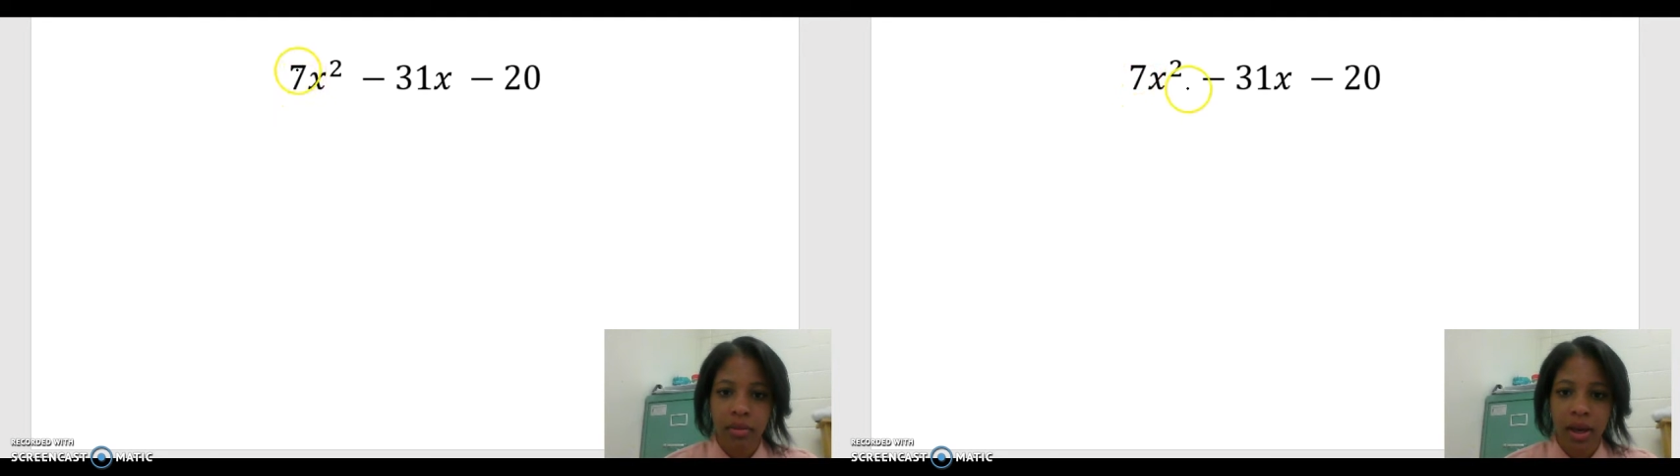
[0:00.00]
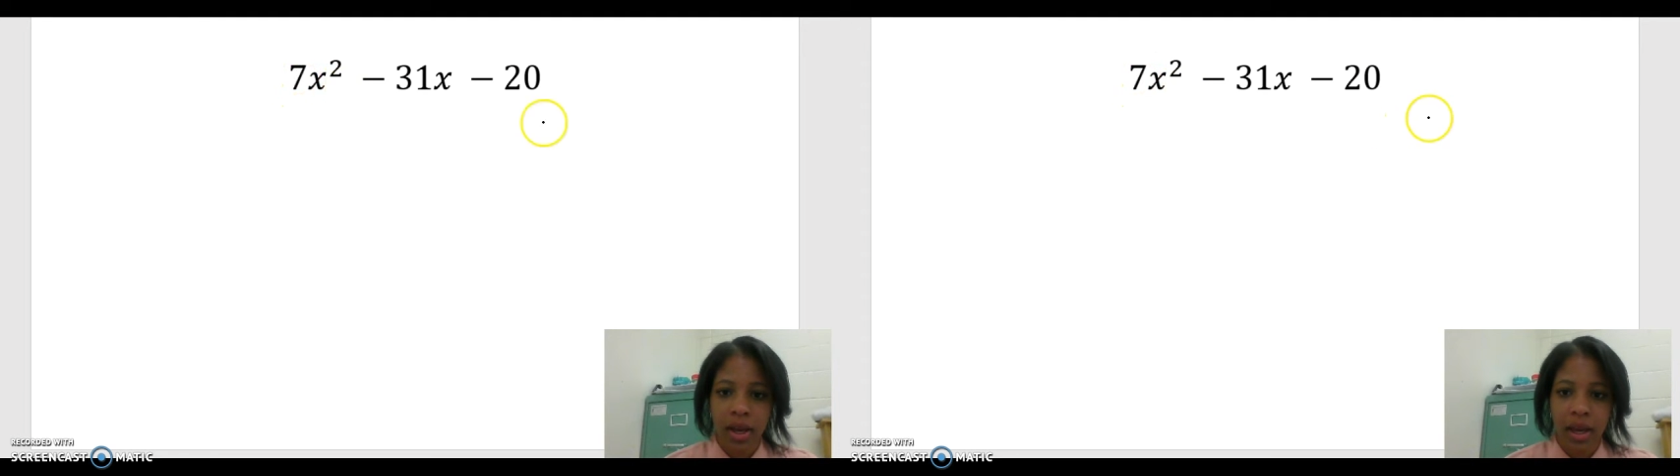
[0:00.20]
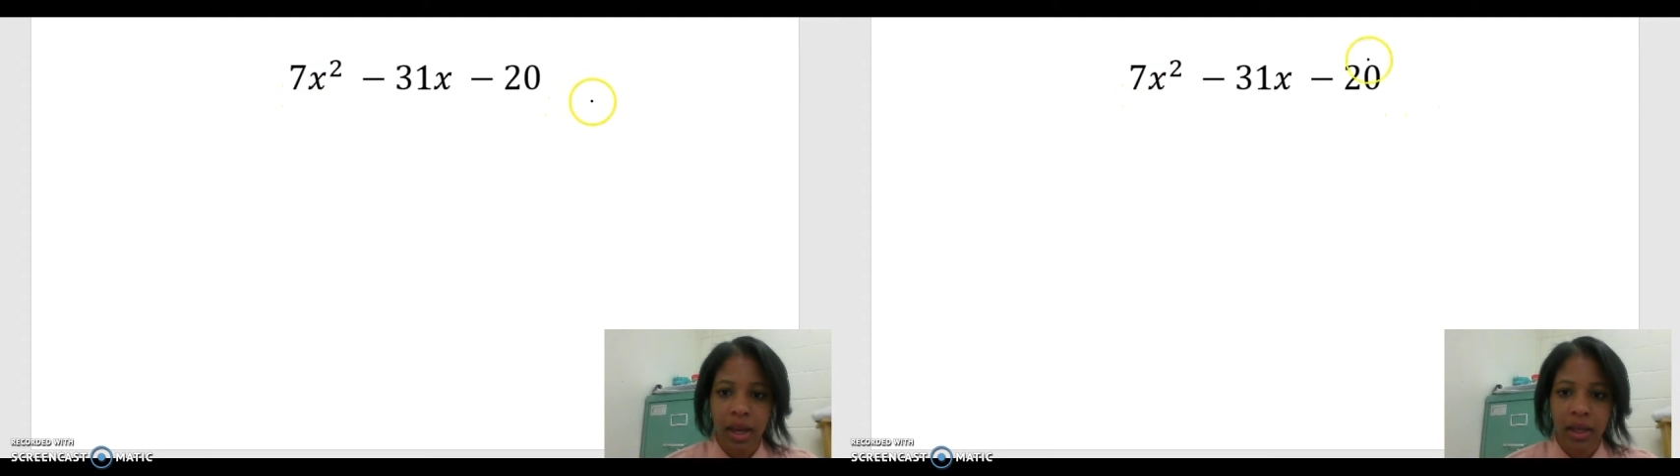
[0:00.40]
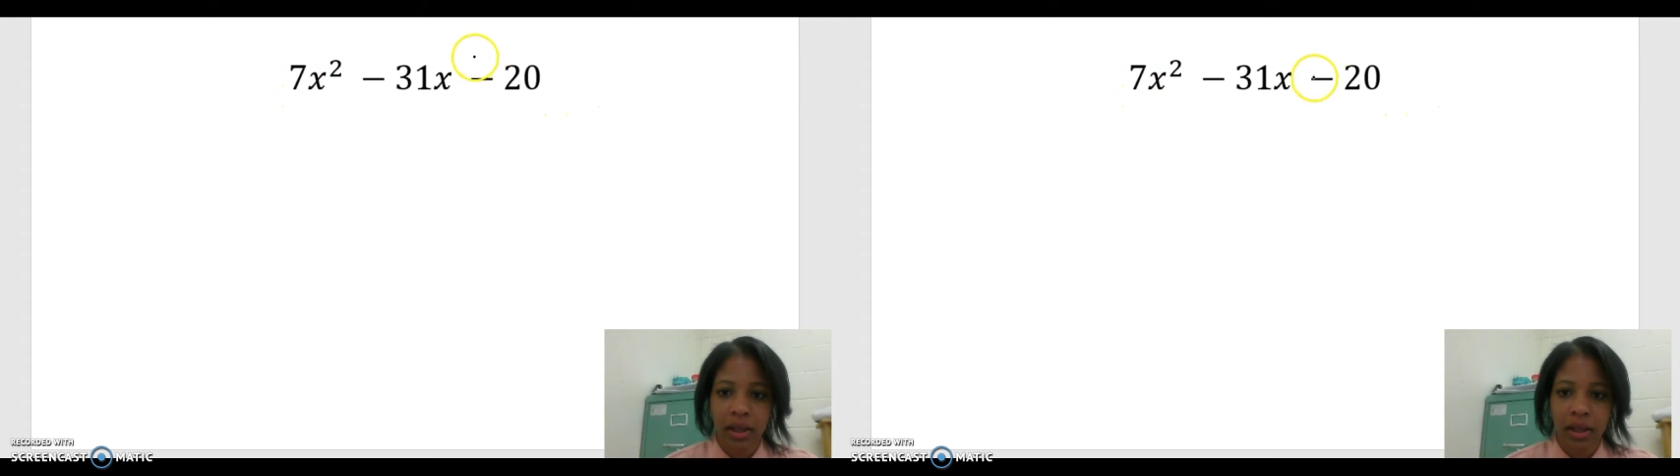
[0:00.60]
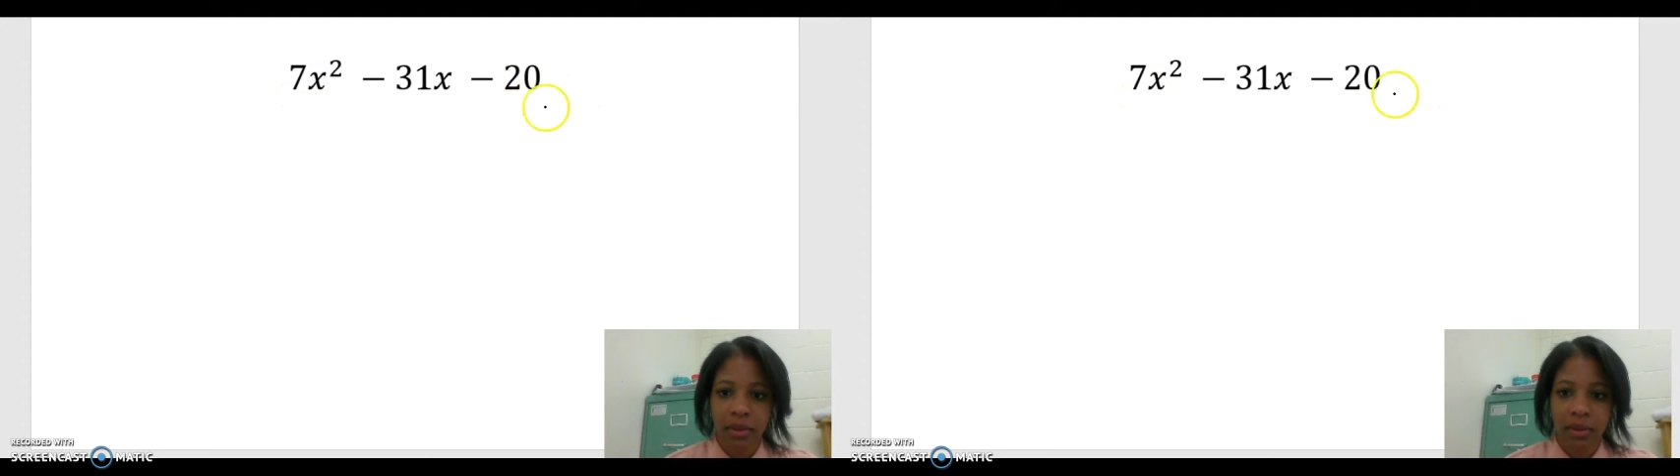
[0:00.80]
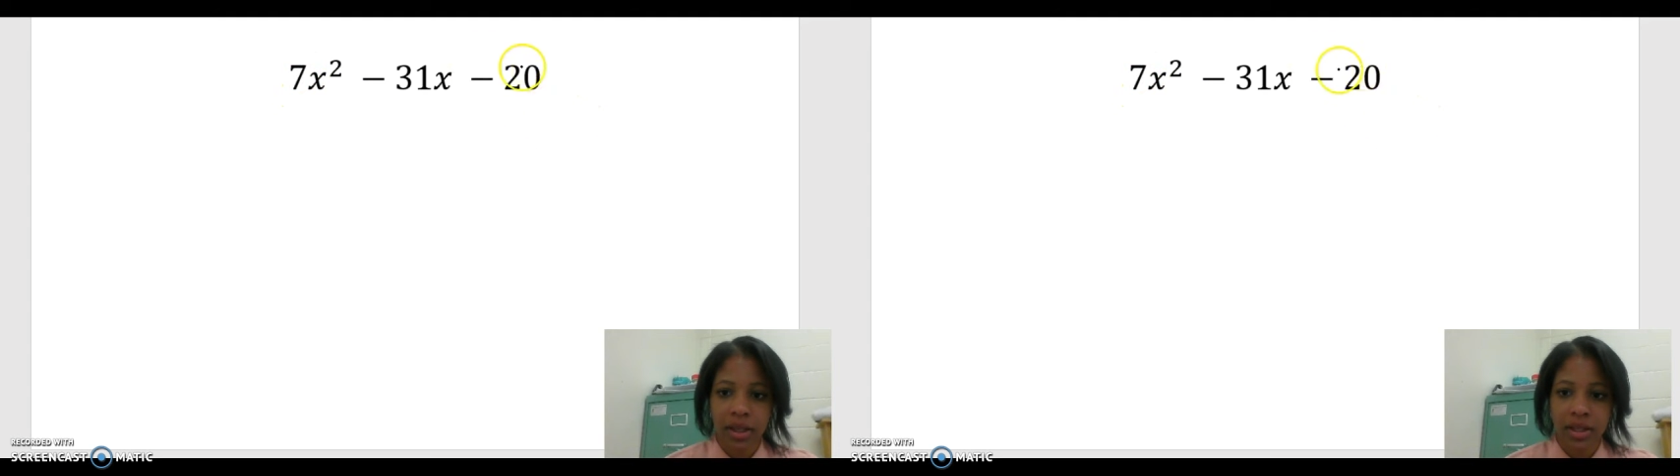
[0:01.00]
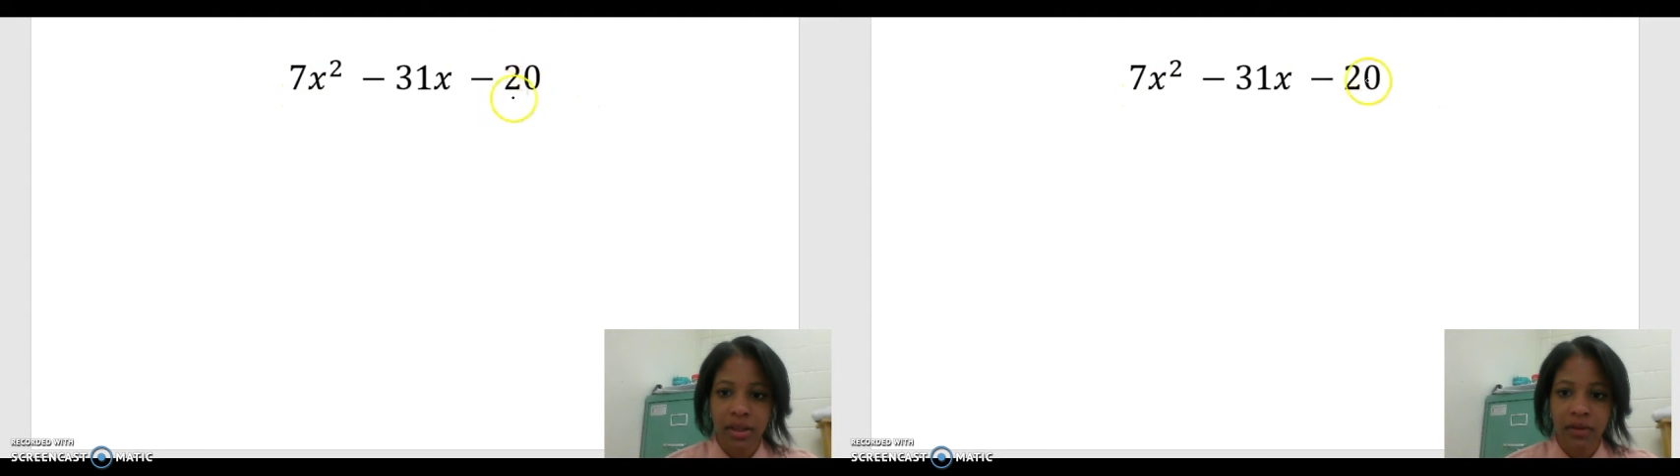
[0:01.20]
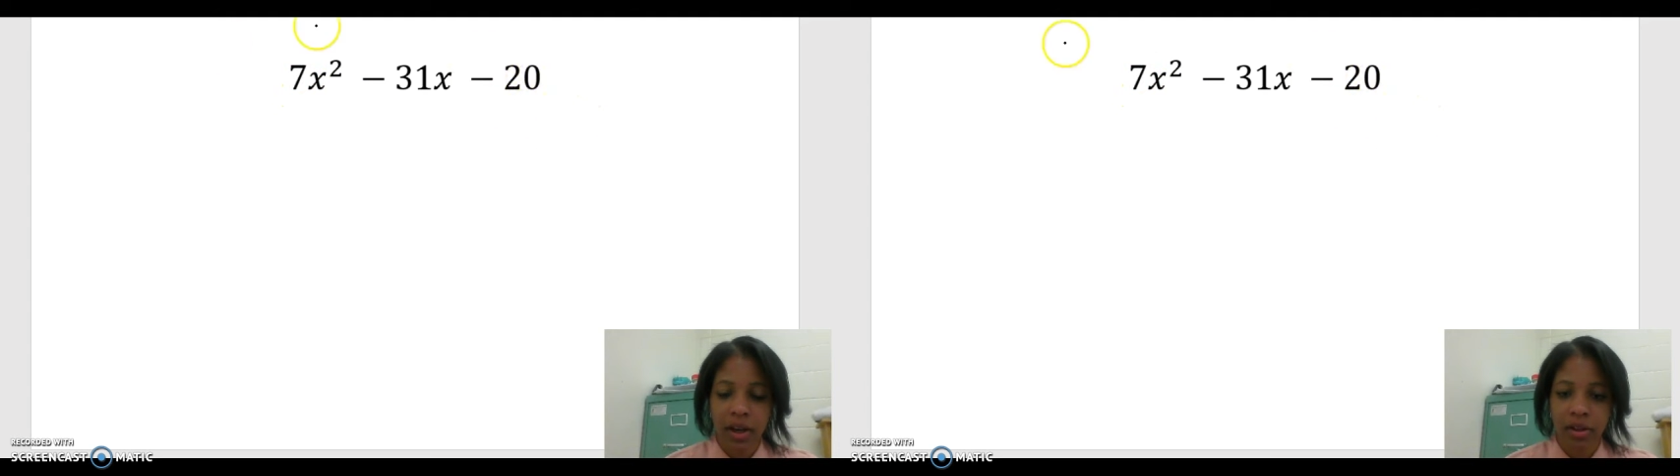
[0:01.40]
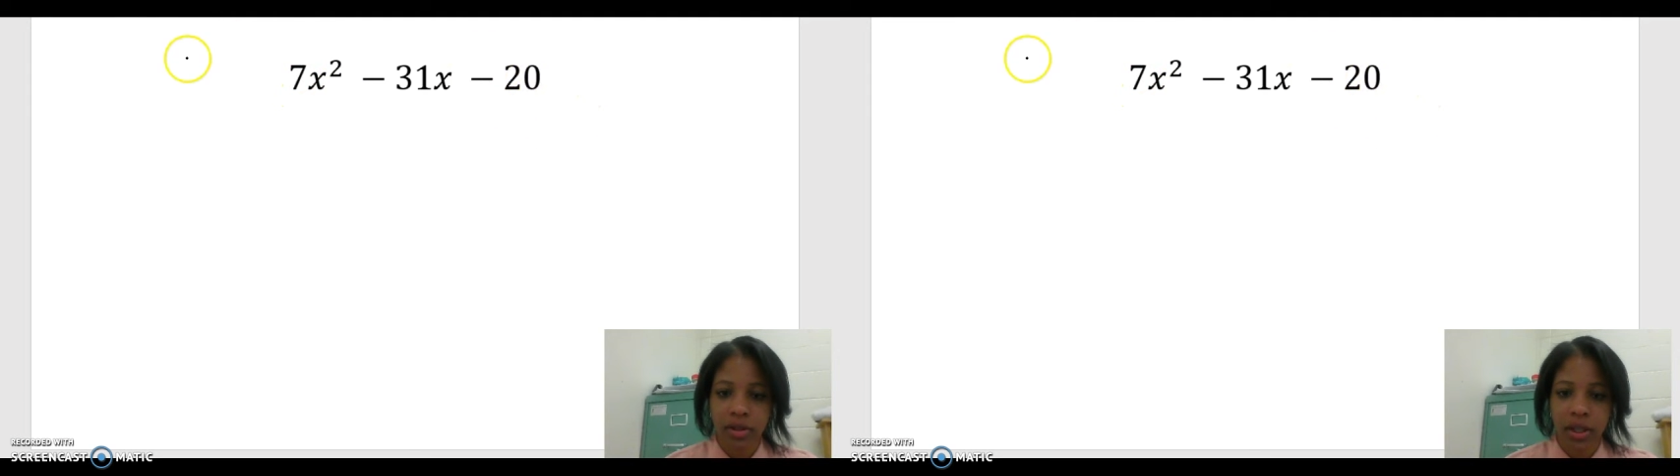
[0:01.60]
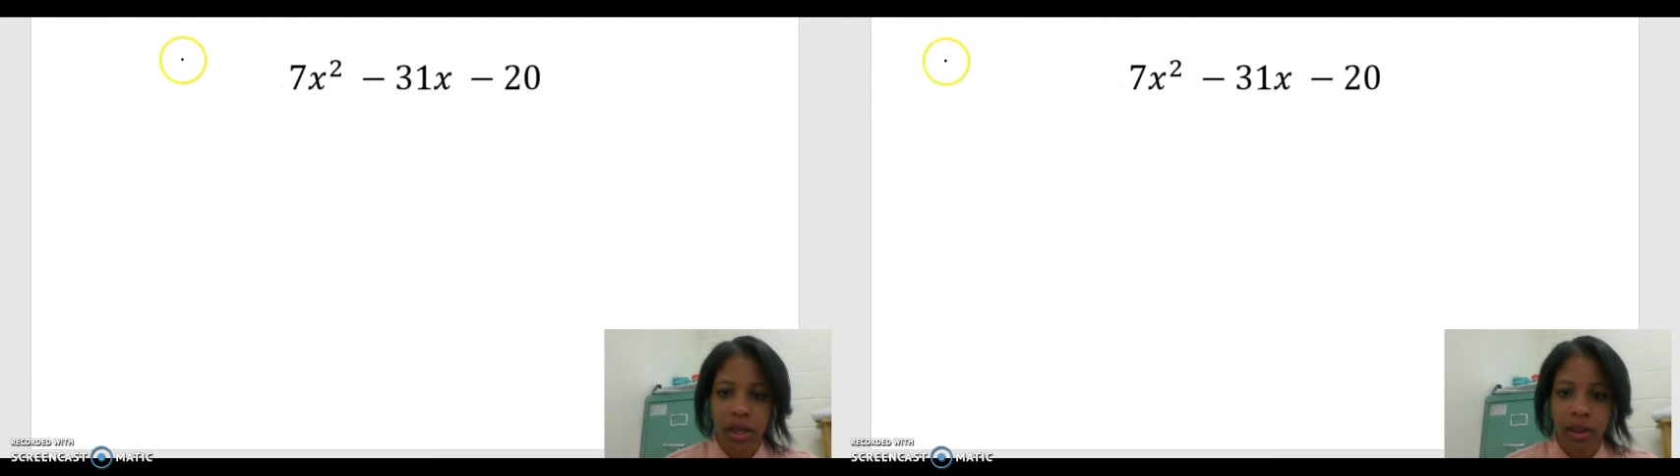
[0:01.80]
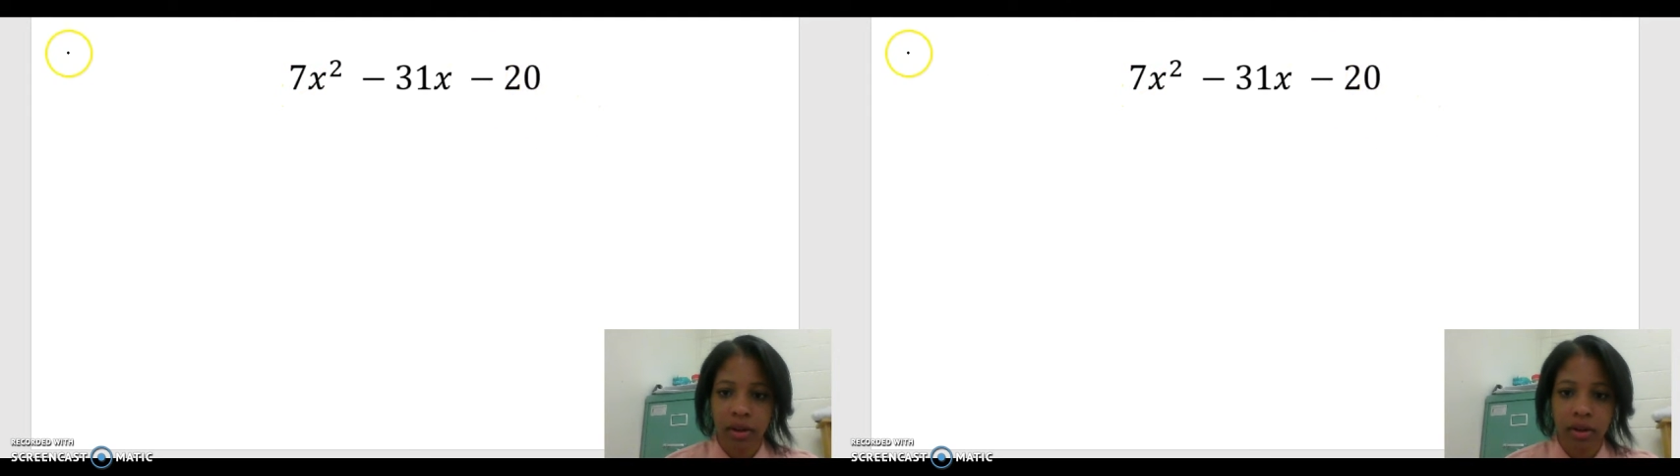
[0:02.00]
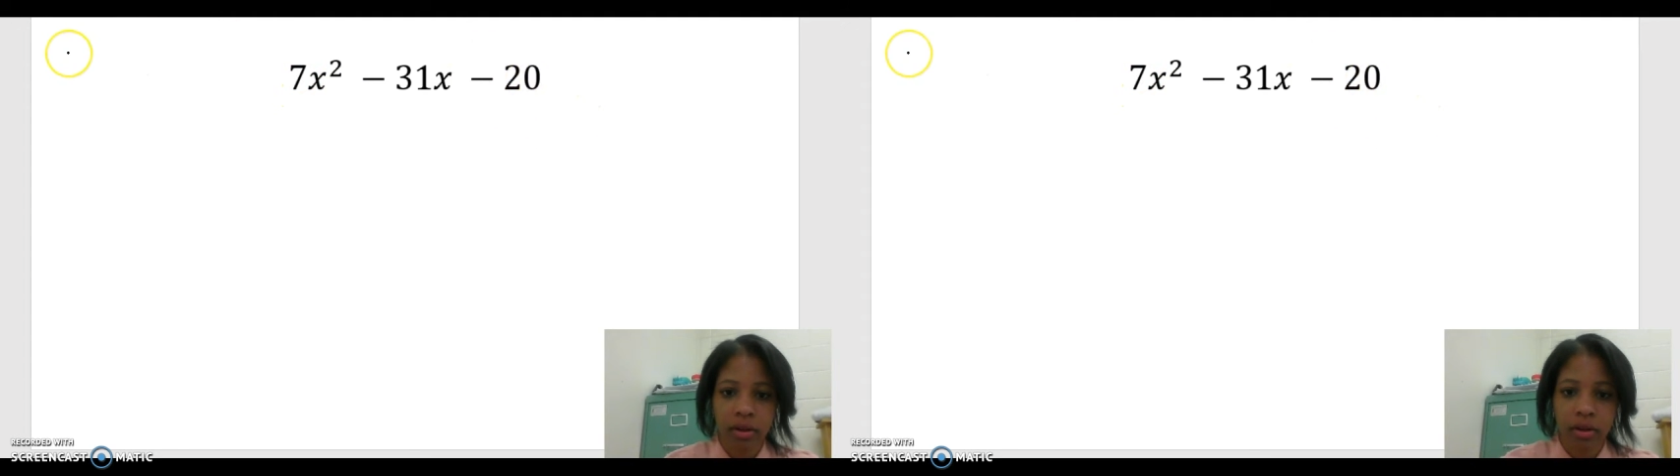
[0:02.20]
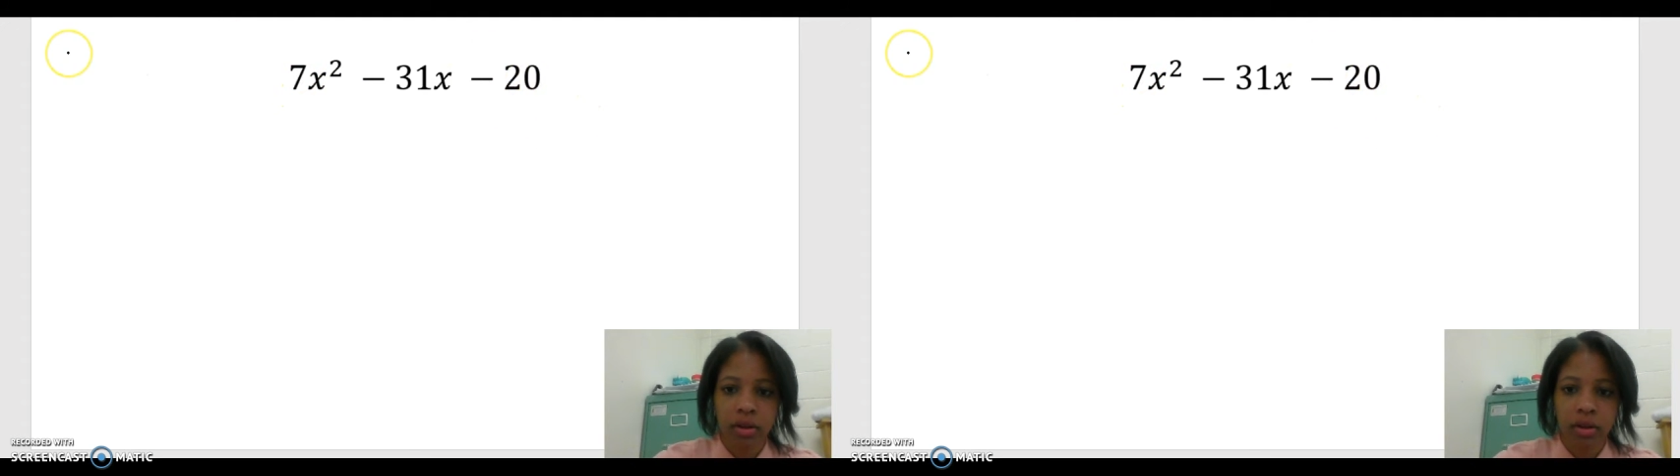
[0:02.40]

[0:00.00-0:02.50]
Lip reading: my A and my C value together.